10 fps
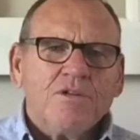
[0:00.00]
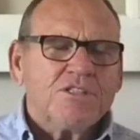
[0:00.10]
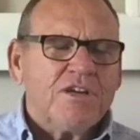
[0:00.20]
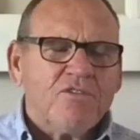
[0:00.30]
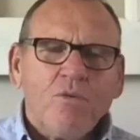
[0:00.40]

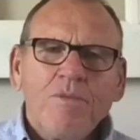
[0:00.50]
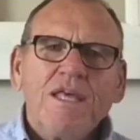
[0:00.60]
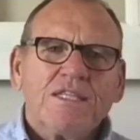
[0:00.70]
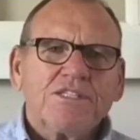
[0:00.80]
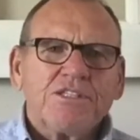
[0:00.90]
are several
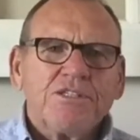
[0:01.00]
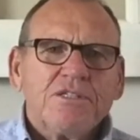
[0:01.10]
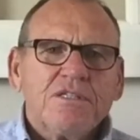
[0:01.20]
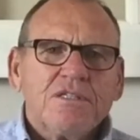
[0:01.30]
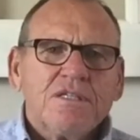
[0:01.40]
myths
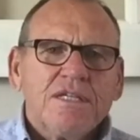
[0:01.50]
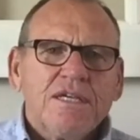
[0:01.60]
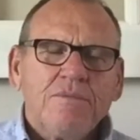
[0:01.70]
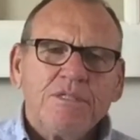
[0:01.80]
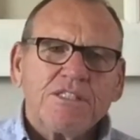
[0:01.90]

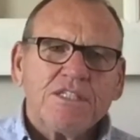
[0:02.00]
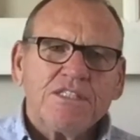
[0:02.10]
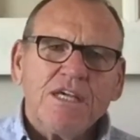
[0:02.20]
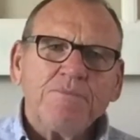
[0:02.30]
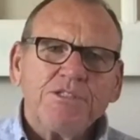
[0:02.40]
and
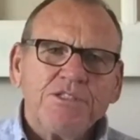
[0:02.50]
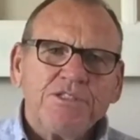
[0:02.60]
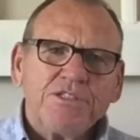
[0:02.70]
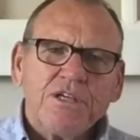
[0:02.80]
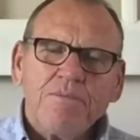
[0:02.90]

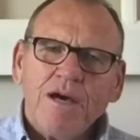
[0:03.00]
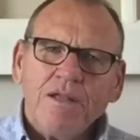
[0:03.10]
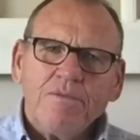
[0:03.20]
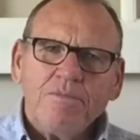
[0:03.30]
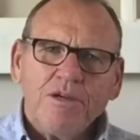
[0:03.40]
misconceptions
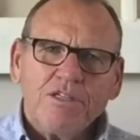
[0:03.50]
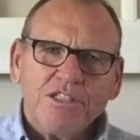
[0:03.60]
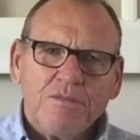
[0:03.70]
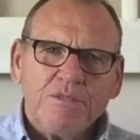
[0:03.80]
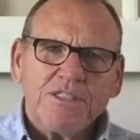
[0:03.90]
about
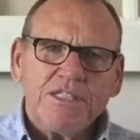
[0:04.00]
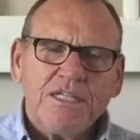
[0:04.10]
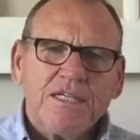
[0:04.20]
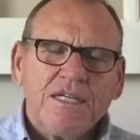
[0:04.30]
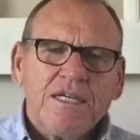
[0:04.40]
marriage
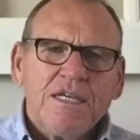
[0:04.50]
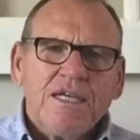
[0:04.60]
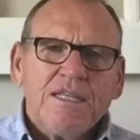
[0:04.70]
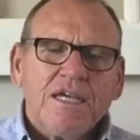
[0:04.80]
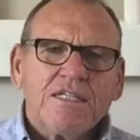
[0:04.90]
intimacy
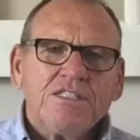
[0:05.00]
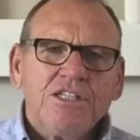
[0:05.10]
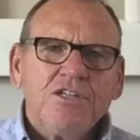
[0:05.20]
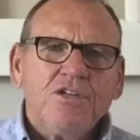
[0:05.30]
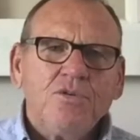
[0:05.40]
that
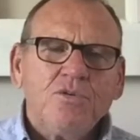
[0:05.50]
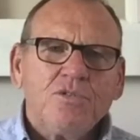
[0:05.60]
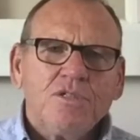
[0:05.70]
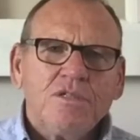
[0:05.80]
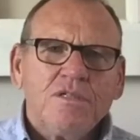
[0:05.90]
continue
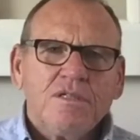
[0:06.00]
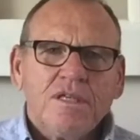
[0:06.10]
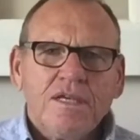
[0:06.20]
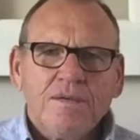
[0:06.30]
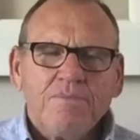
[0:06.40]

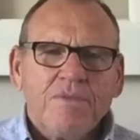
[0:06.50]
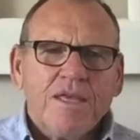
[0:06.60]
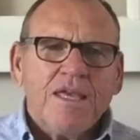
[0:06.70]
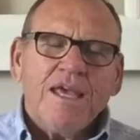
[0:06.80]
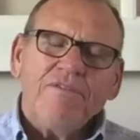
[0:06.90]
to
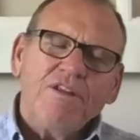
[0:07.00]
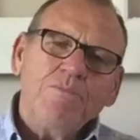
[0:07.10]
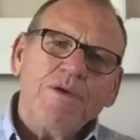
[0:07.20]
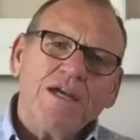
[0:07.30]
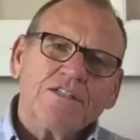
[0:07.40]
have an
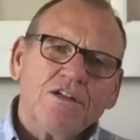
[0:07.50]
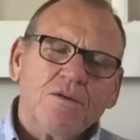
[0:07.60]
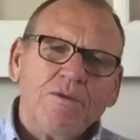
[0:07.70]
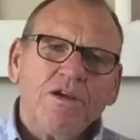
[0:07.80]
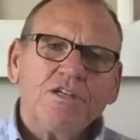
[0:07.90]
impact on
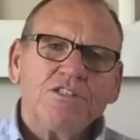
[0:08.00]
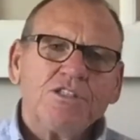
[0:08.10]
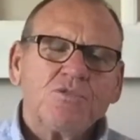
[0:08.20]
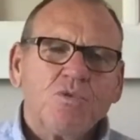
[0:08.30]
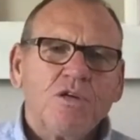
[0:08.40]
our
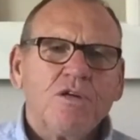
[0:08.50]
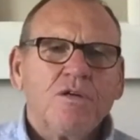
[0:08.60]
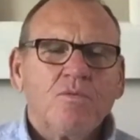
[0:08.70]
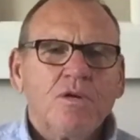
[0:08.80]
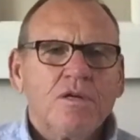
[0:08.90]
marriages,
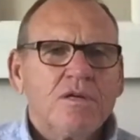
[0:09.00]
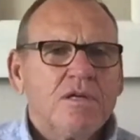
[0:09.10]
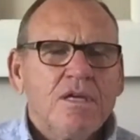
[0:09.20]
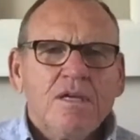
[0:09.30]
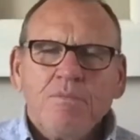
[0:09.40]
where
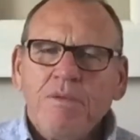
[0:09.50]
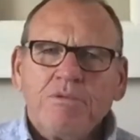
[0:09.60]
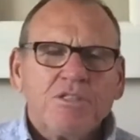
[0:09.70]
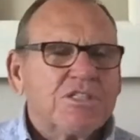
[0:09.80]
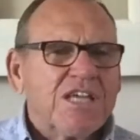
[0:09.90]

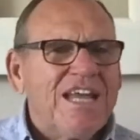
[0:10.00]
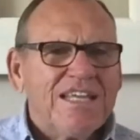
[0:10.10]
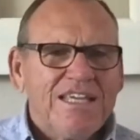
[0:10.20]
people just kind